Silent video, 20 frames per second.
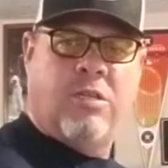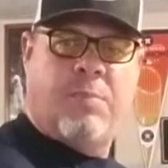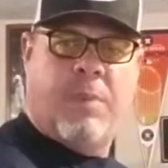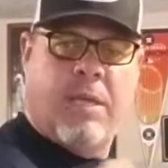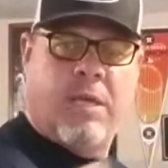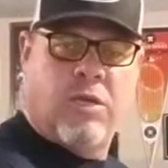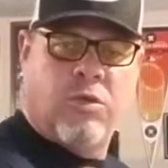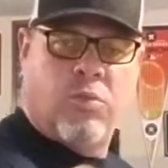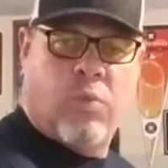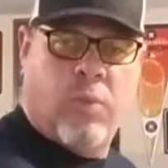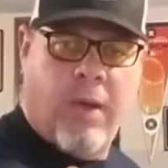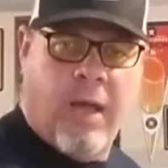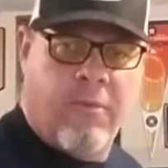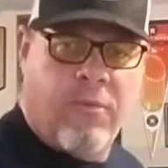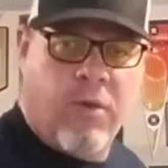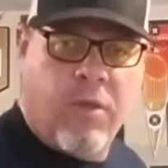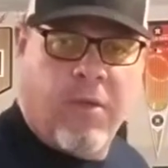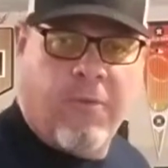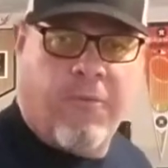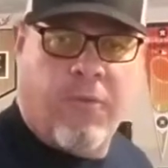because
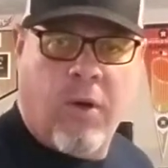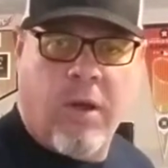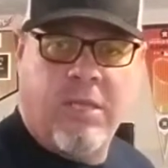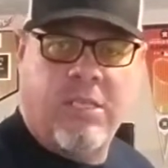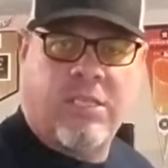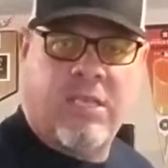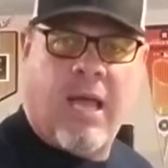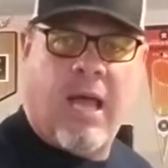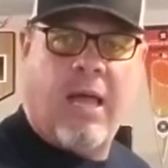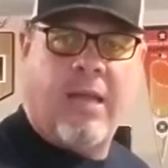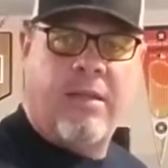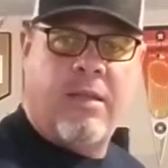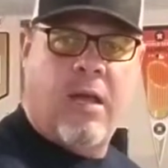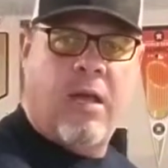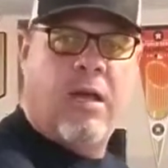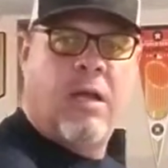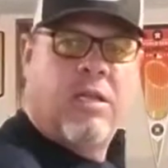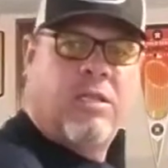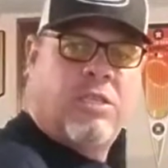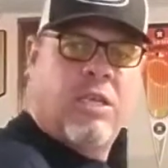whatever the front side
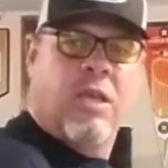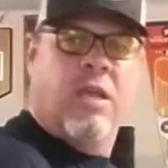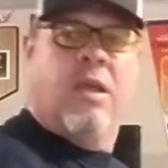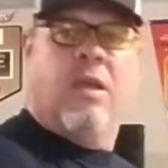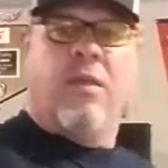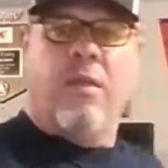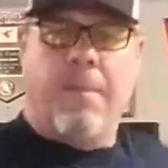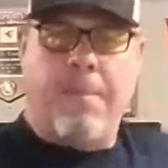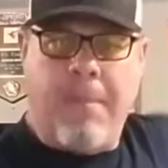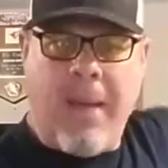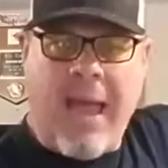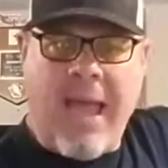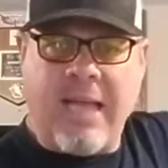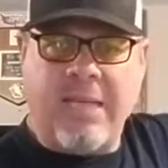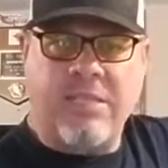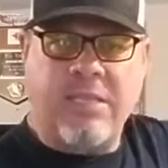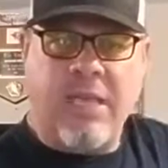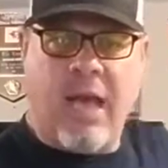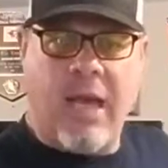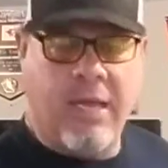does, the back
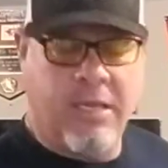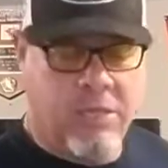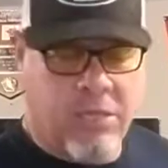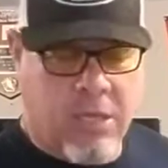side is